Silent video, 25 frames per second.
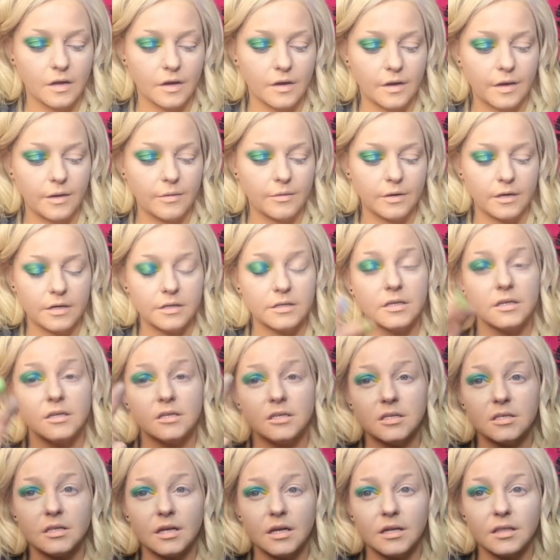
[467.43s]
Alright, what I
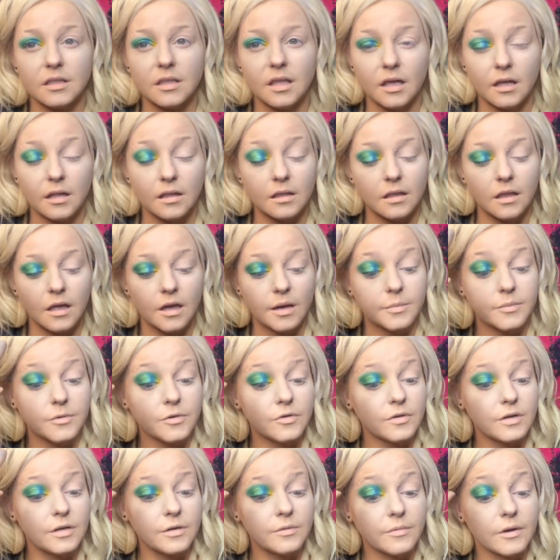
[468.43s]
did is take that lime
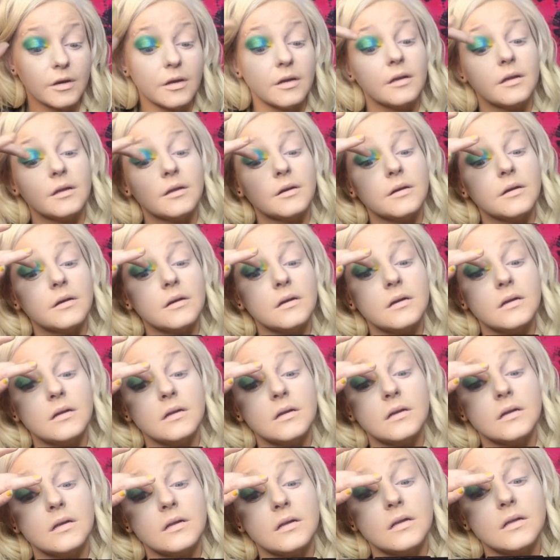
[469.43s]
green right here
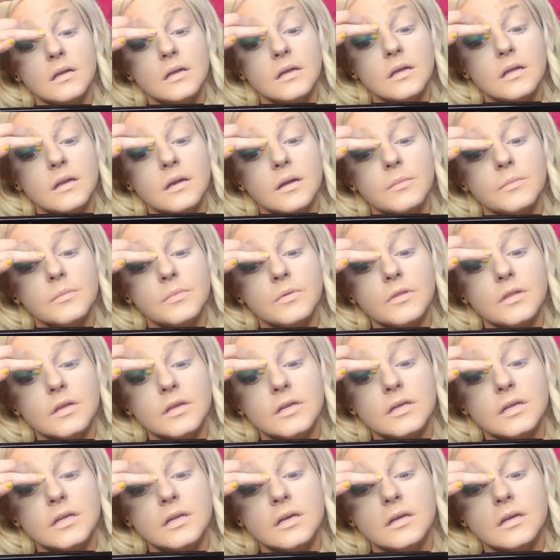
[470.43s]
and I'm
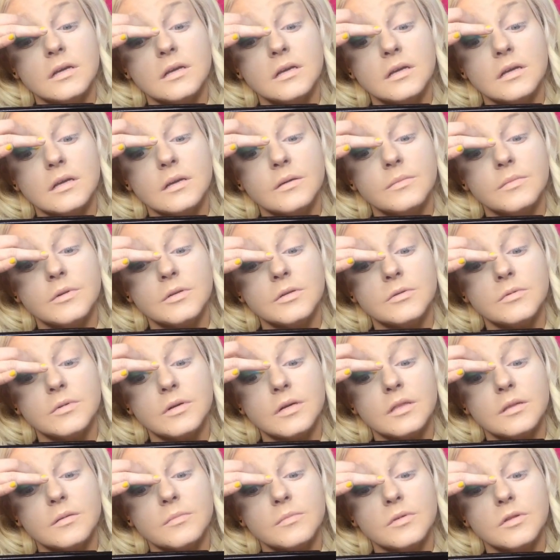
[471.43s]
blending it in
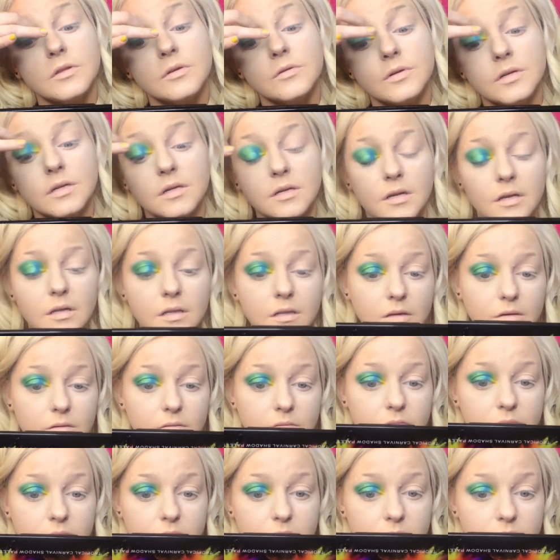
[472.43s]
between the blue and
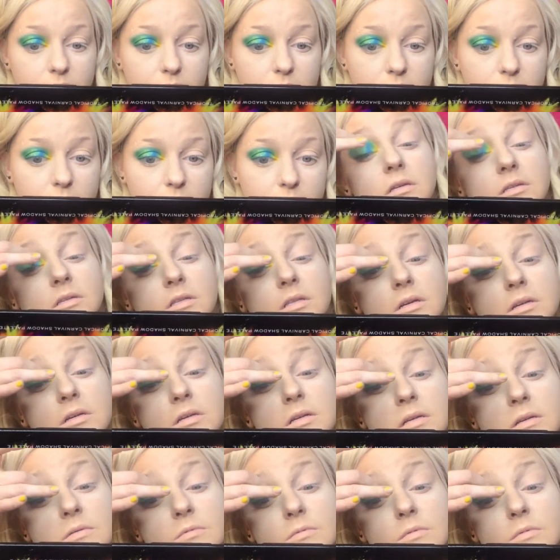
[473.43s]
yellow because they